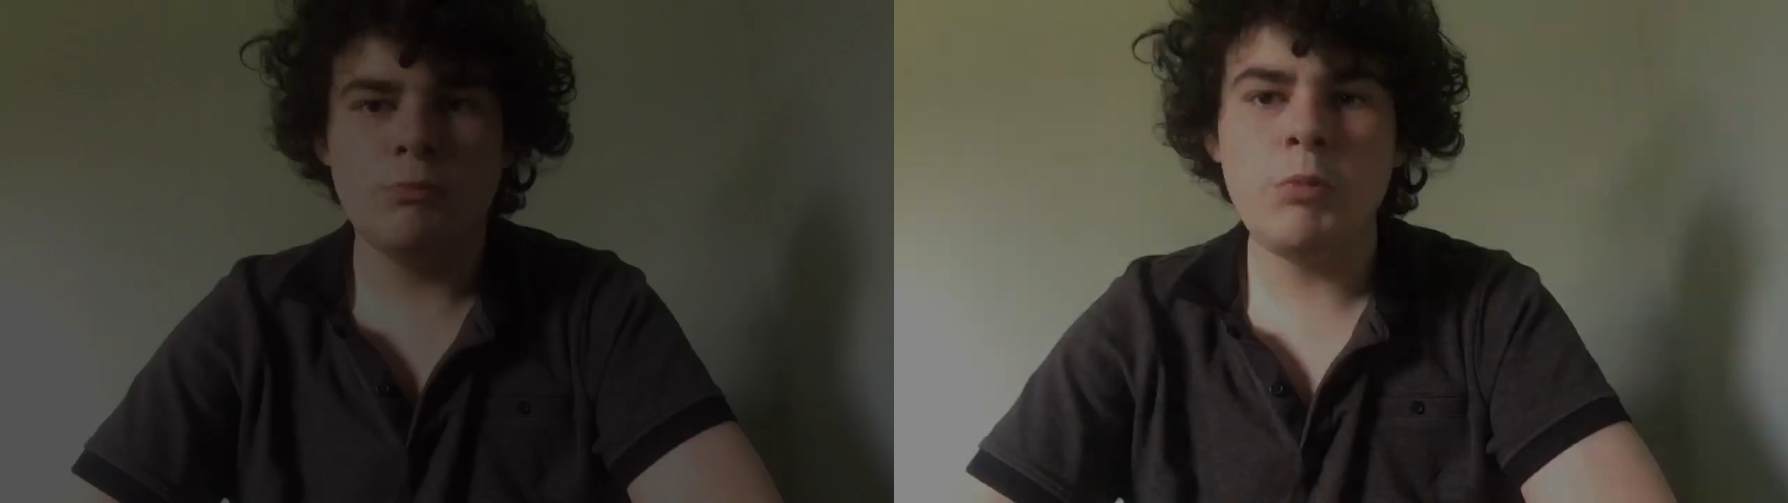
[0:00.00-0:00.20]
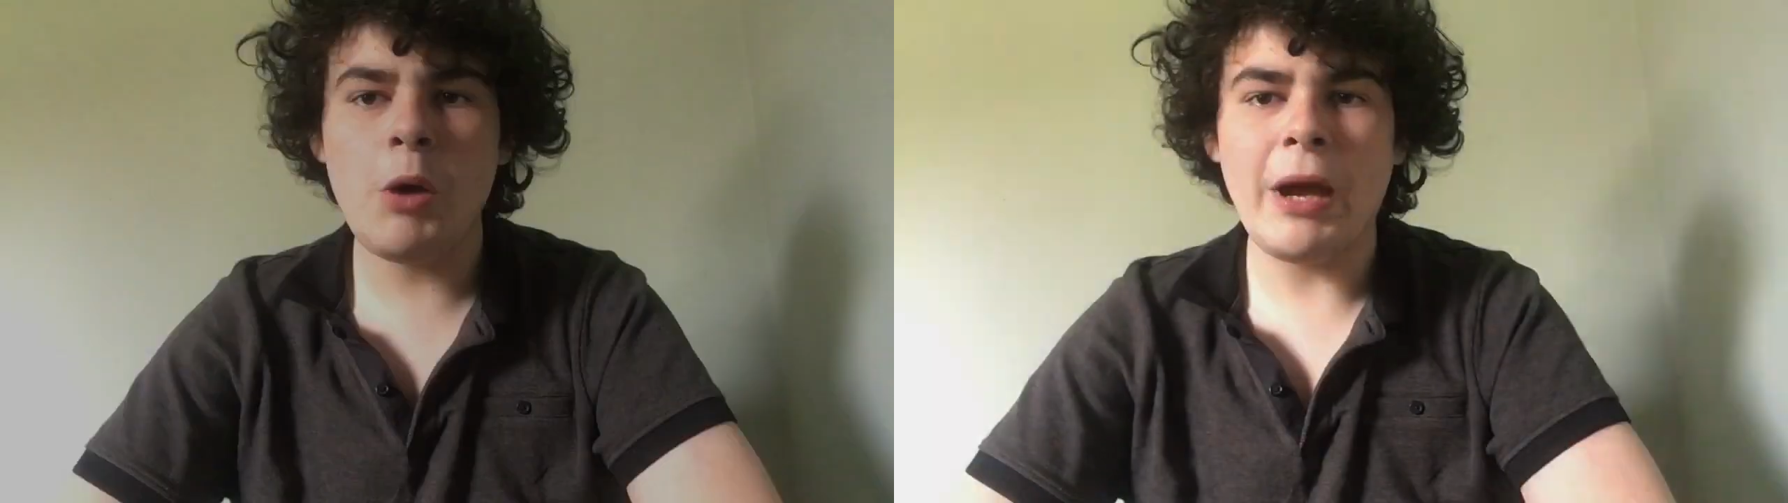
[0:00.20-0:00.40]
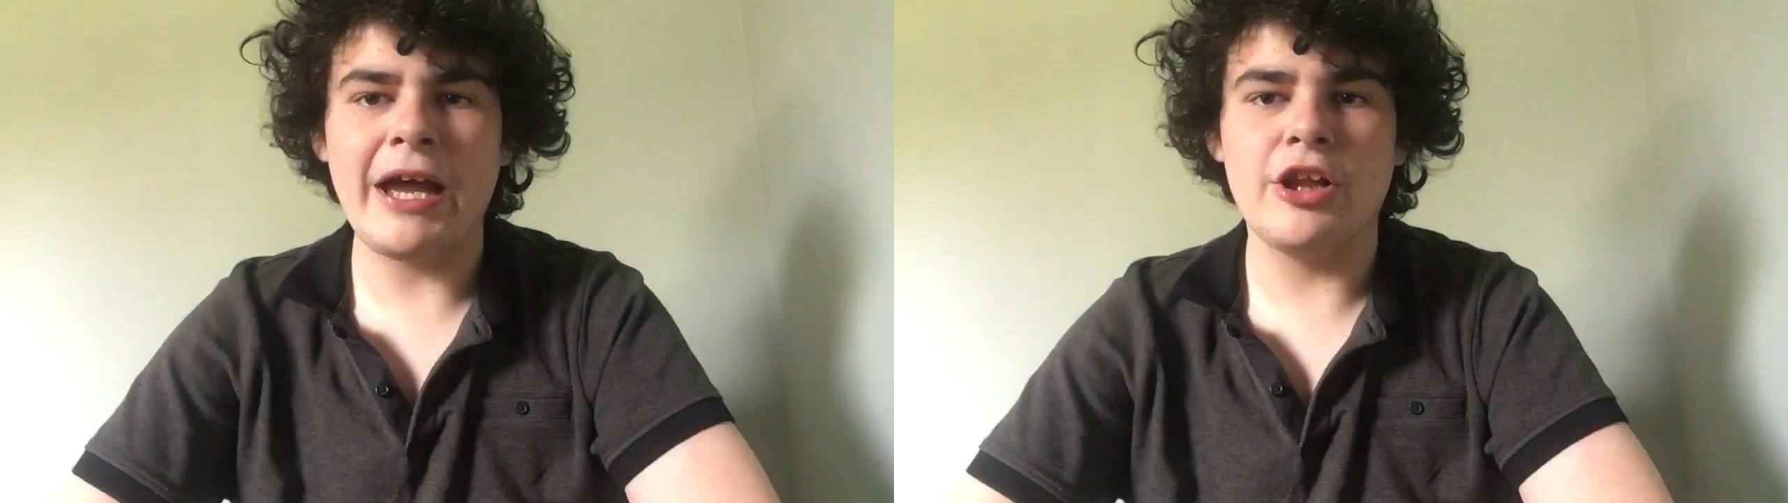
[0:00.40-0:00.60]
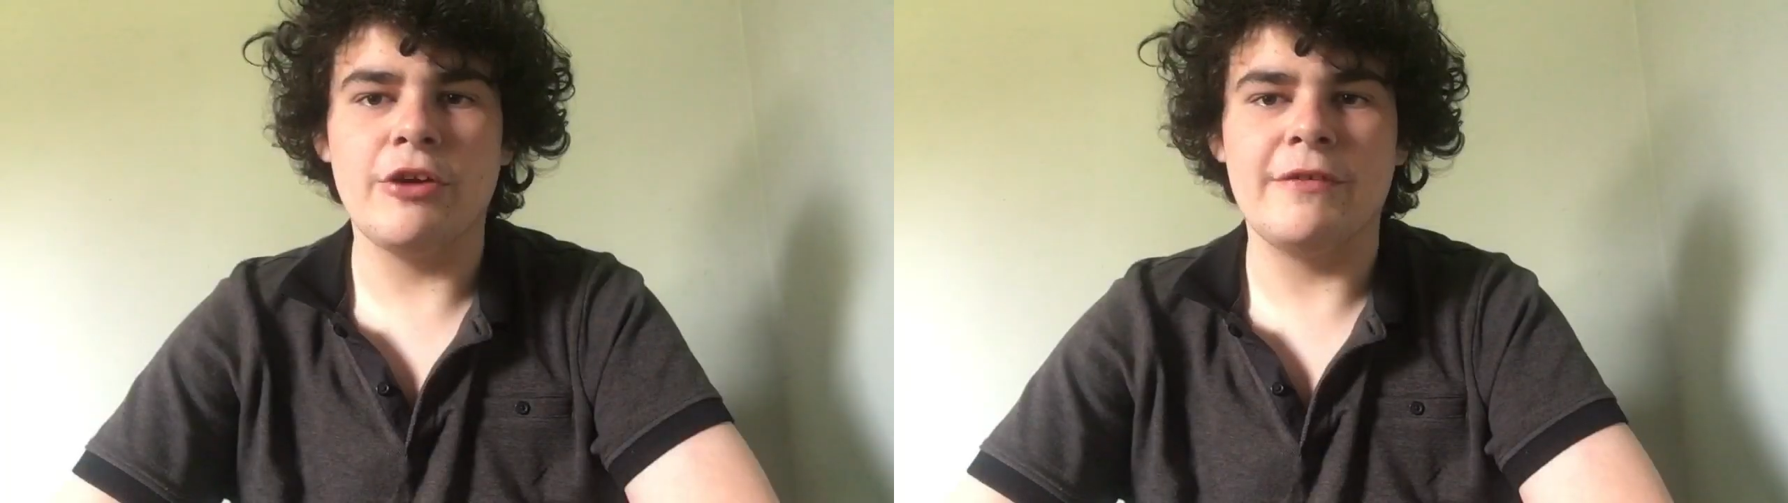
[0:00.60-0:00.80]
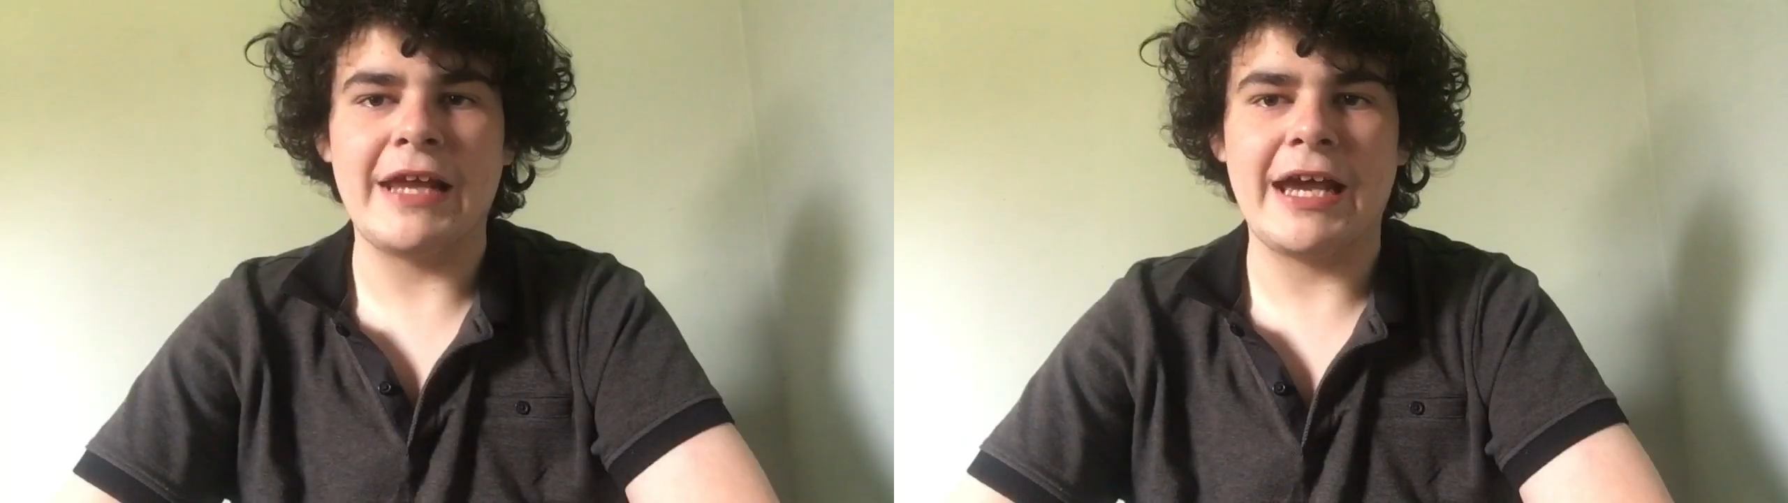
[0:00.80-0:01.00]
Well
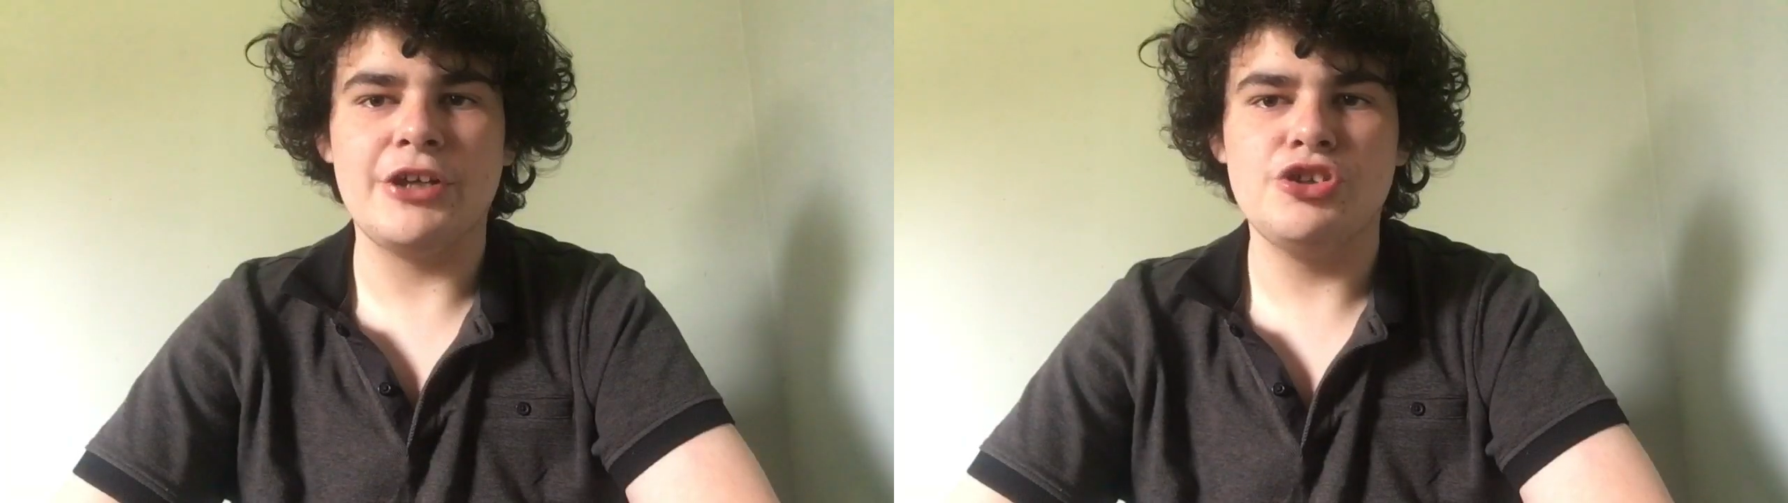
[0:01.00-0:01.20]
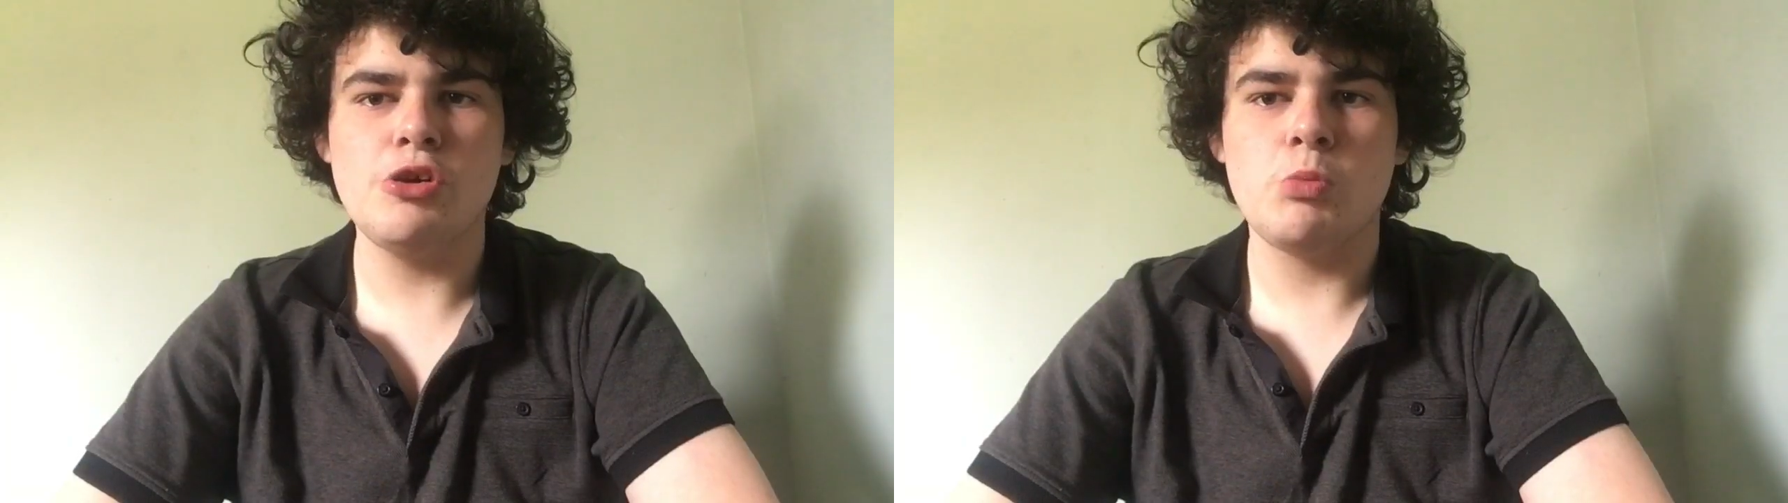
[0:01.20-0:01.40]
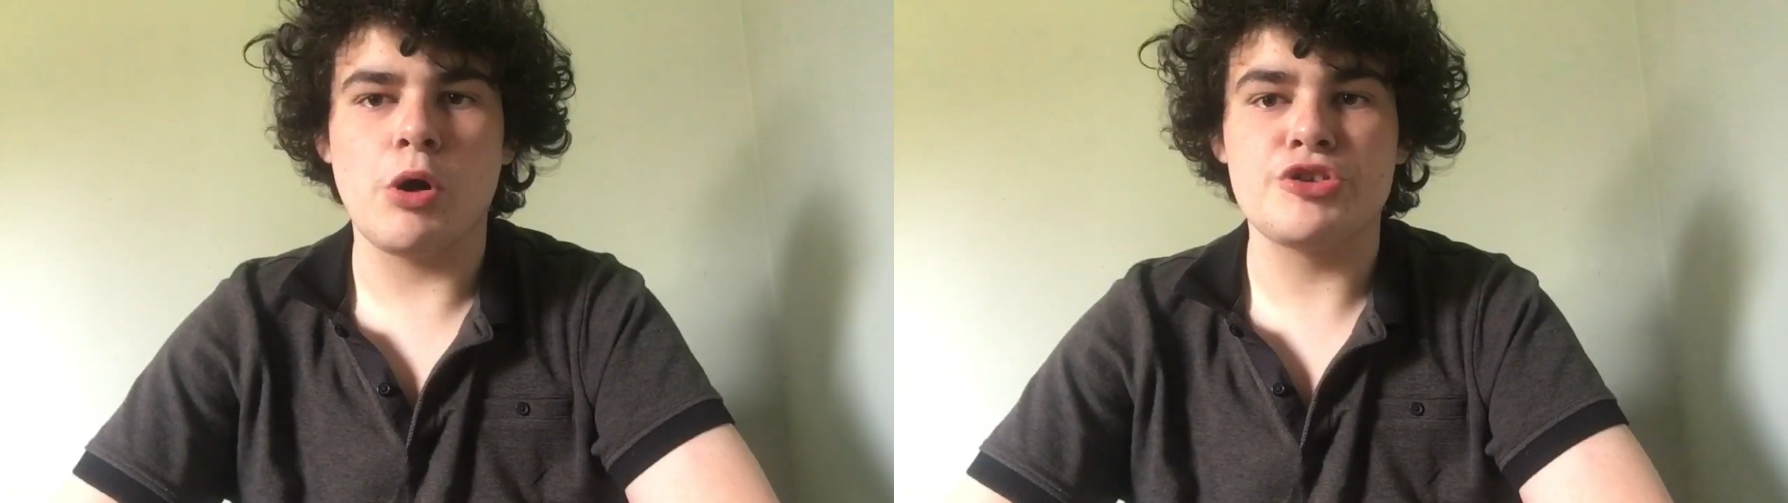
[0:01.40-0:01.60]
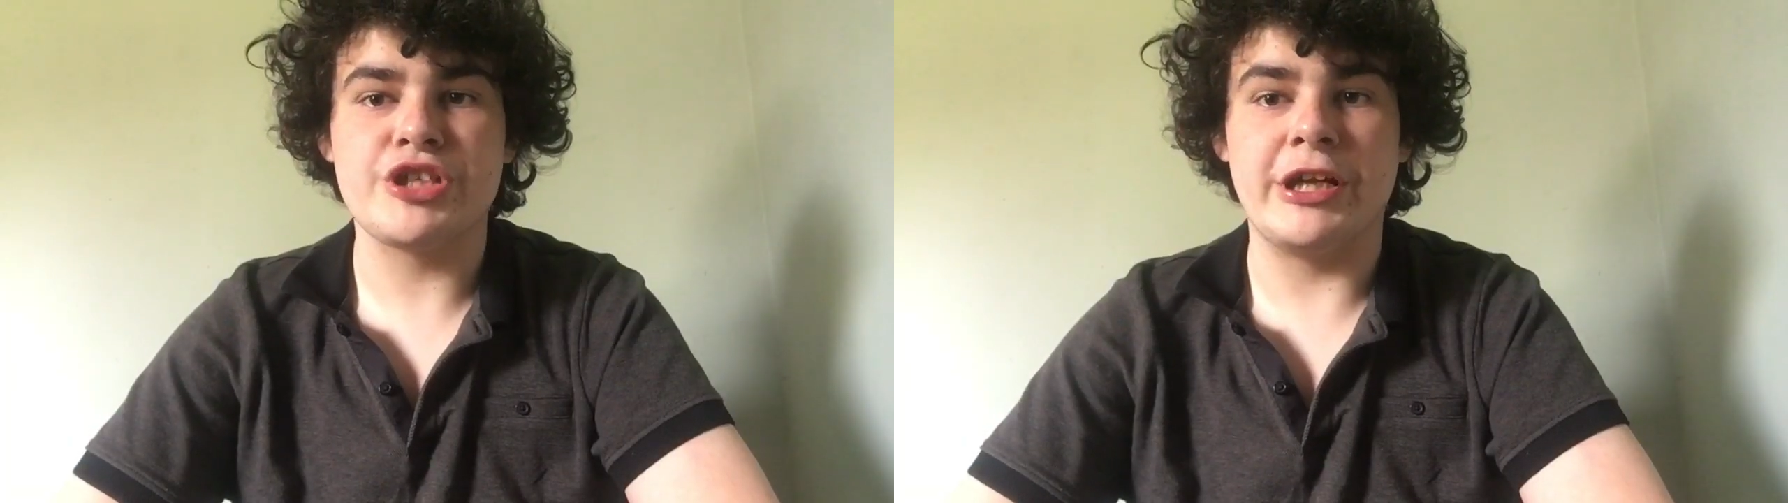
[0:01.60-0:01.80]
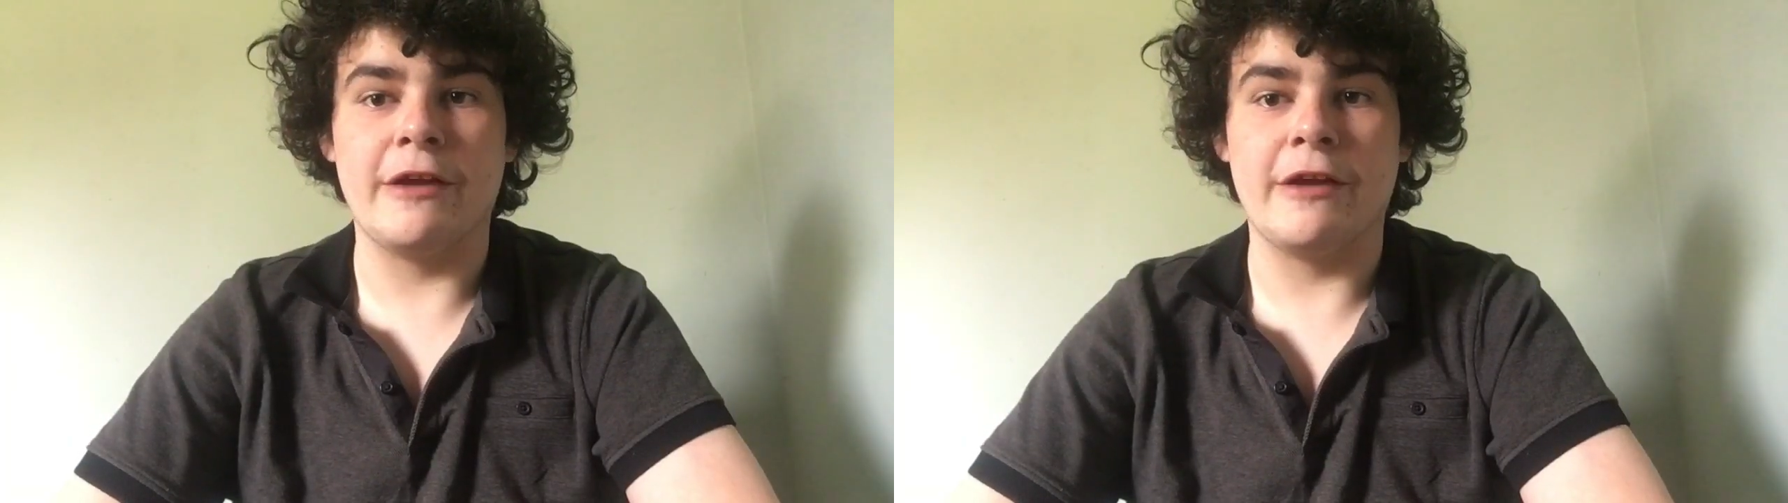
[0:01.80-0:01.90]
hello there, you're watching